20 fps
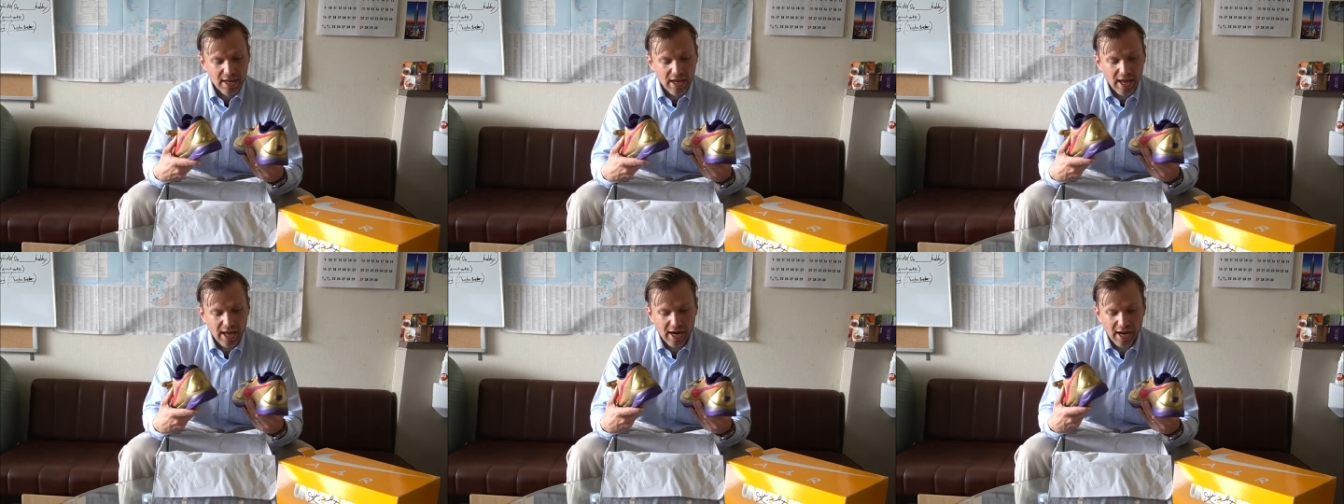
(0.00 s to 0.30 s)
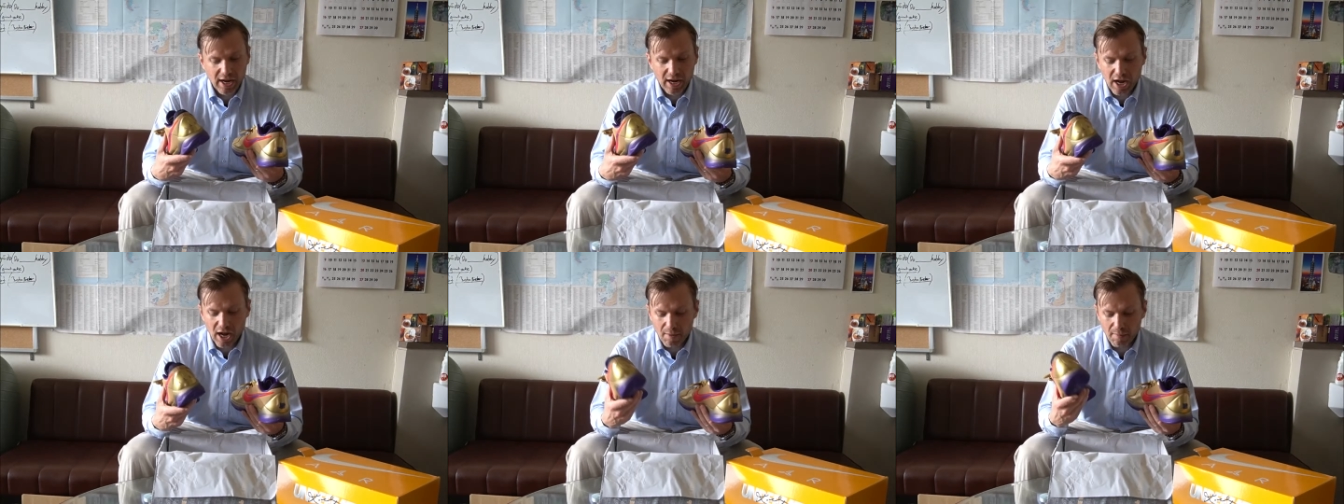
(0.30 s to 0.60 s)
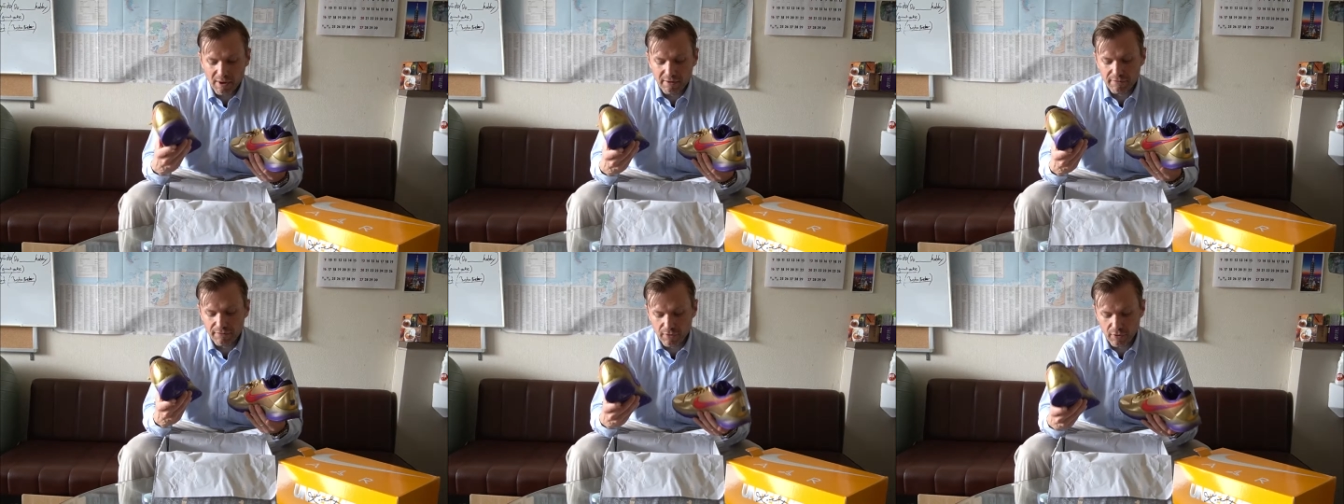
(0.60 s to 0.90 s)
and I got
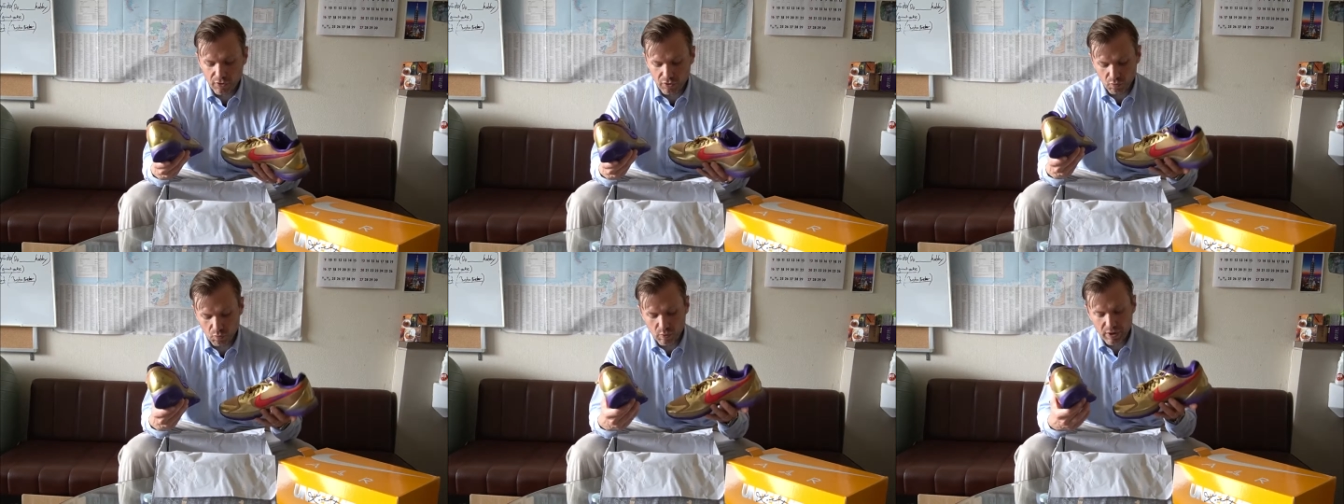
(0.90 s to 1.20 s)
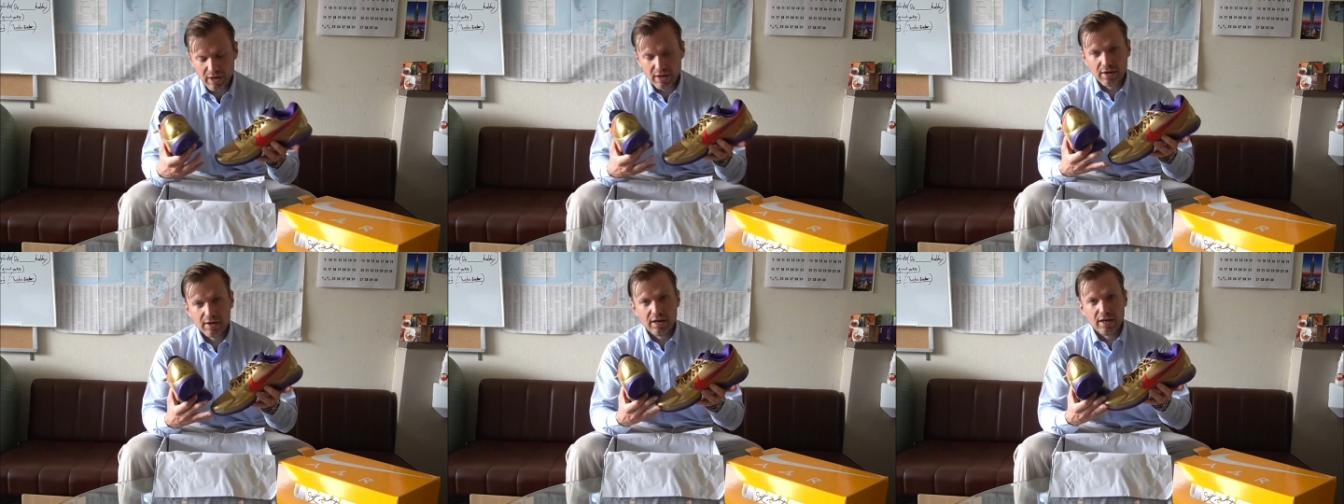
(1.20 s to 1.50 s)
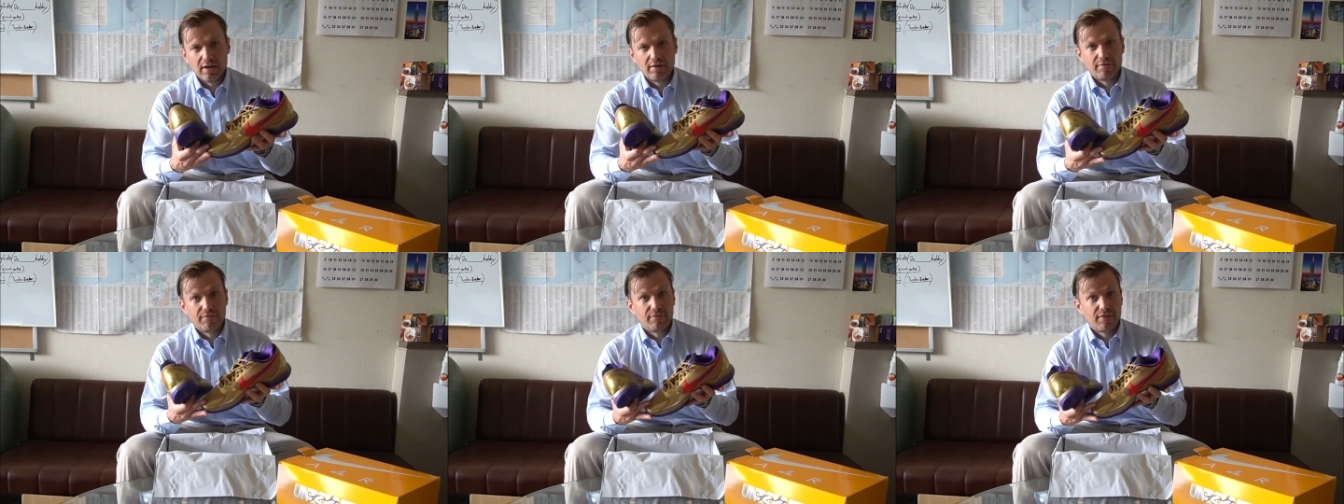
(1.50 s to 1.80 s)
my first win
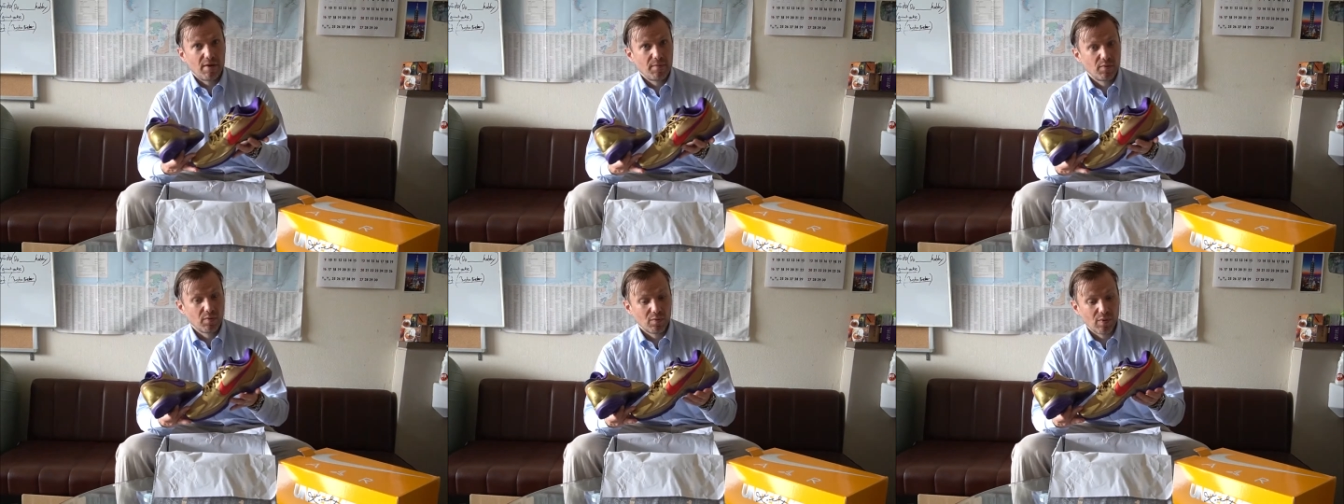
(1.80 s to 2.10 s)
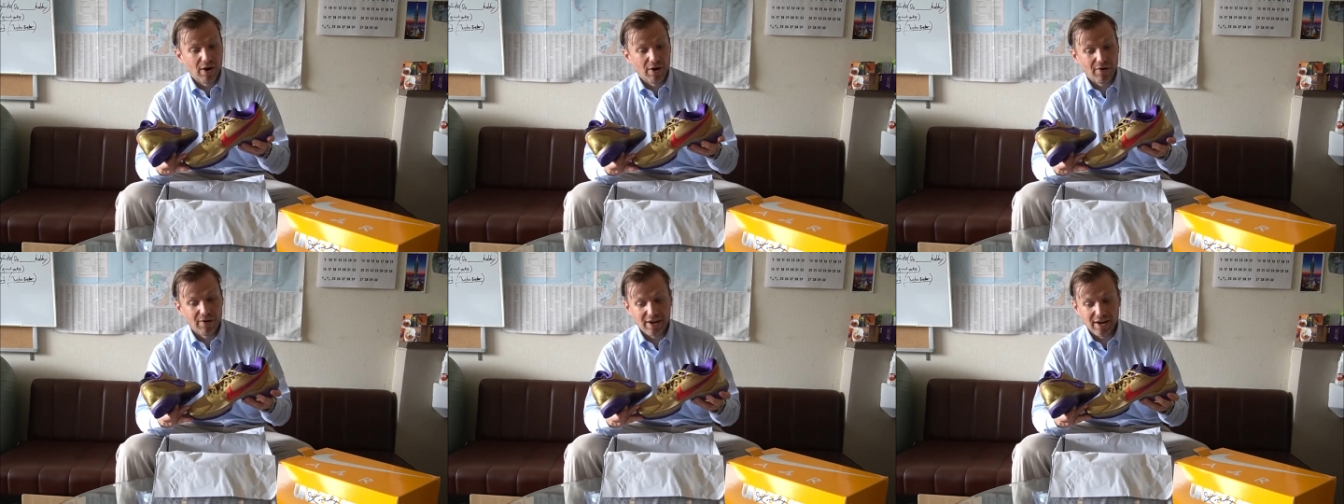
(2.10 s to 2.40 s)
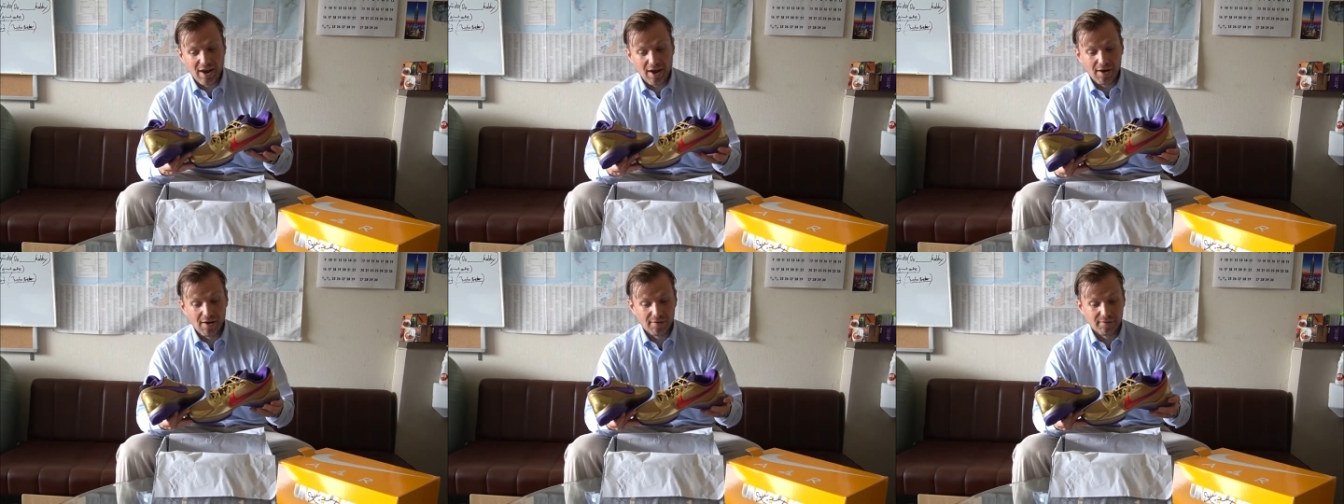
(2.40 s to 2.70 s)
in
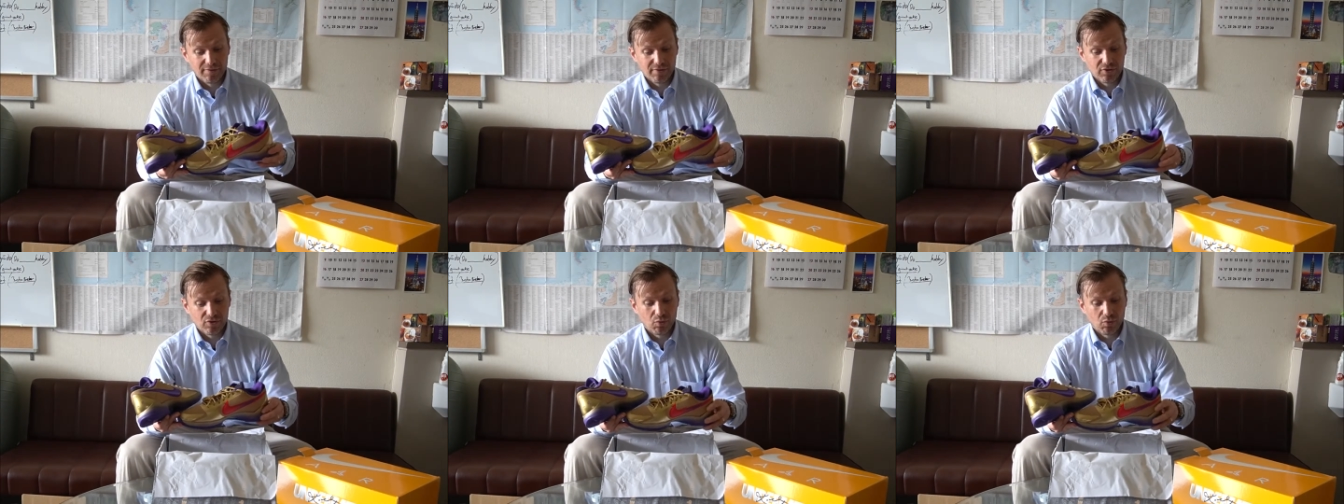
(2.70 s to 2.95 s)
February of